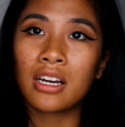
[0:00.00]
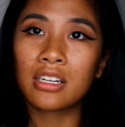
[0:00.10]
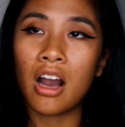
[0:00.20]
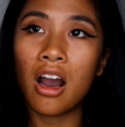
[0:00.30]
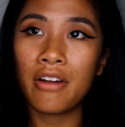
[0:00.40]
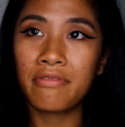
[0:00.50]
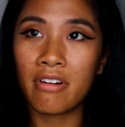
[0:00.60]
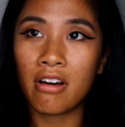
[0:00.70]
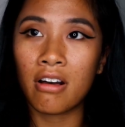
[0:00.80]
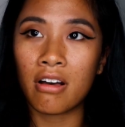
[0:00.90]

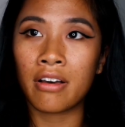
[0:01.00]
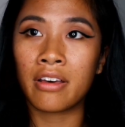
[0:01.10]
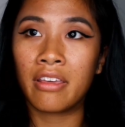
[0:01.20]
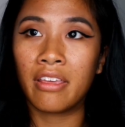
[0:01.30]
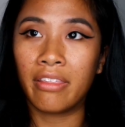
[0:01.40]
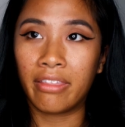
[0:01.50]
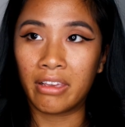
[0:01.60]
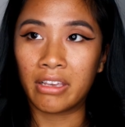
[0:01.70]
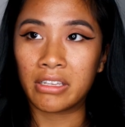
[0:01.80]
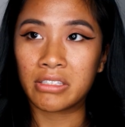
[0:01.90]
cover
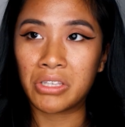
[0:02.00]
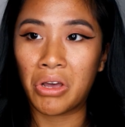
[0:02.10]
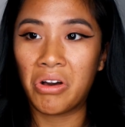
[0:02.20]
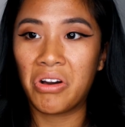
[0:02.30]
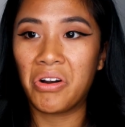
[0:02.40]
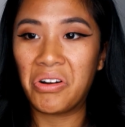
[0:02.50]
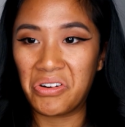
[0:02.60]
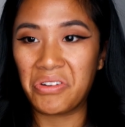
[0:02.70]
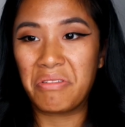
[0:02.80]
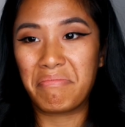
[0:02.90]
this
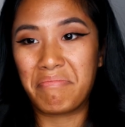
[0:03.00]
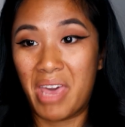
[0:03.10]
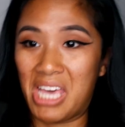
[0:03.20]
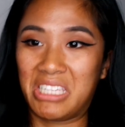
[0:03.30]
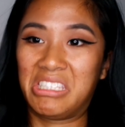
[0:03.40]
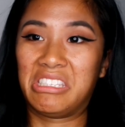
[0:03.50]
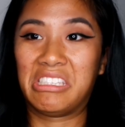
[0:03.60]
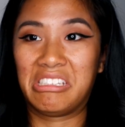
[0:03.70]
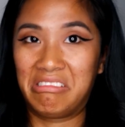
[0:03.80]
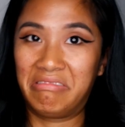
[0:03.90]
hot mess.
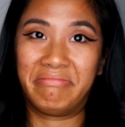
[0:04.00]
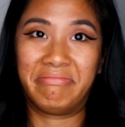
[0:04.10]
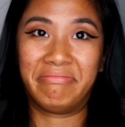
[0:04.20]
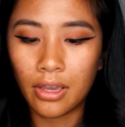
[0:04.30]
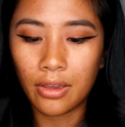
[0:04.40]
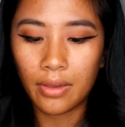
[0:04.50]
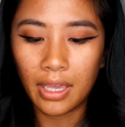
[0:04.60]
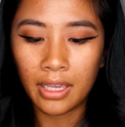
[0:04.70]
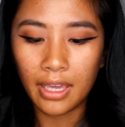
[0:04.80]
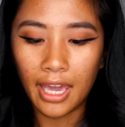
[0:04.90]
So
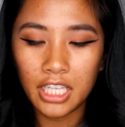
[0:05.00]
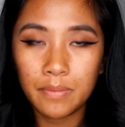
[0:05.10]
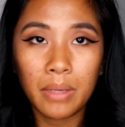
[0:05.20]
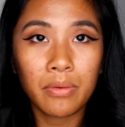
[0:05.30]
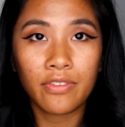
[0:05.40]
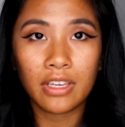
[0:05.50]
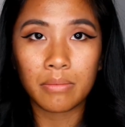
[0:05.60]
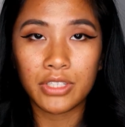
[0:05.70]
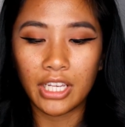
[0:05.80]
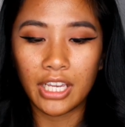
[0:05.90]
in case people think
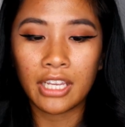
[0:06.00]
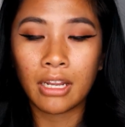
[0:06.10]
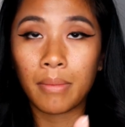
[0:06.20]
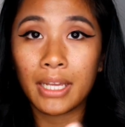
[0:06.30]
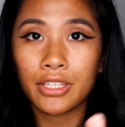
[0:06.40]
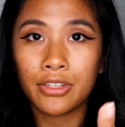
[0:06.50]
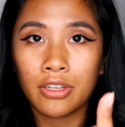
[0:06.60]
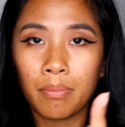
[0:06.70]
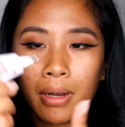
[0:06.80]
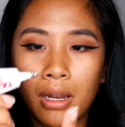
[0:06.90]
I'm cheating, I'm actually
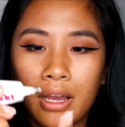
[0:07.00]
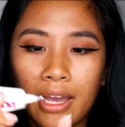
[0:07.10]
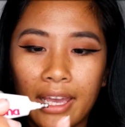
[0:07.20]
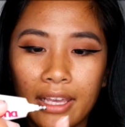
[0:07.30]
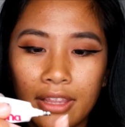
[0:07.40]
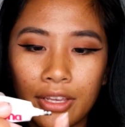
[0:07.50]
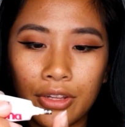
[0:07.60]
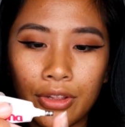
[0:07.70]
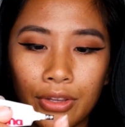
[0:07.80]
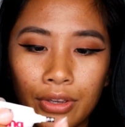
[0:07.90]
gonna apply the
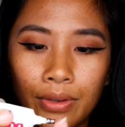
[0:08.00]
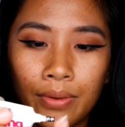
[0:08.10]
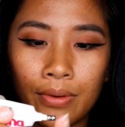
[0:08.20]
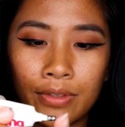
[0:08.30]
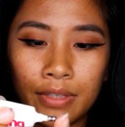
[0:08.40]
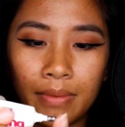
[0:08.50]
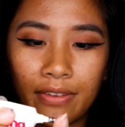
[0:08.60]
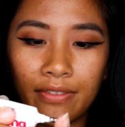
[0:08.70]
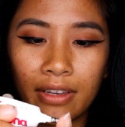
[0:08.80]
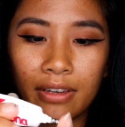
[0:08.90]
glue onto my
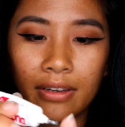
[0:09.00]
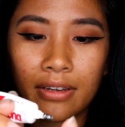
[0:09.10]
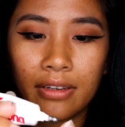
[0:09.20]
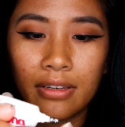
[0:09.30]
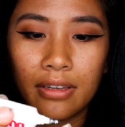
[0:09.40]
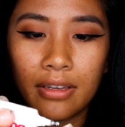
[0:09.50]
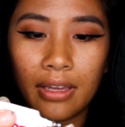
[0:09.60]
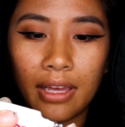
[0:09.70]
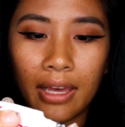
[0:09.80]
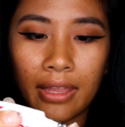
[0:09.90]
finger
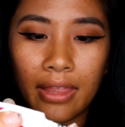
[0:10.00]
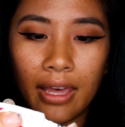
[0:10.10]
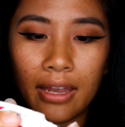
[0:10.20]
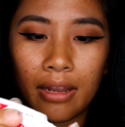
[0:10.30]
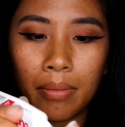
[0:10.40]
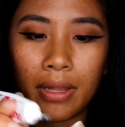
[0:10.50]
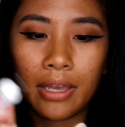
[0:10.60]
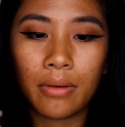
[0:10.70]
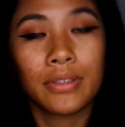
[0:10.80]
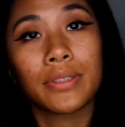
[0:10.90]
and then apply
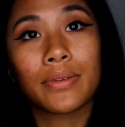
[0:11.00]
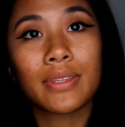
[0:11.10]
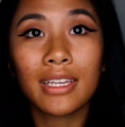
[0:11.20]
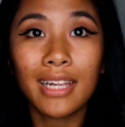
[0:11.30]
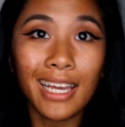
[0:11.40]
it onto the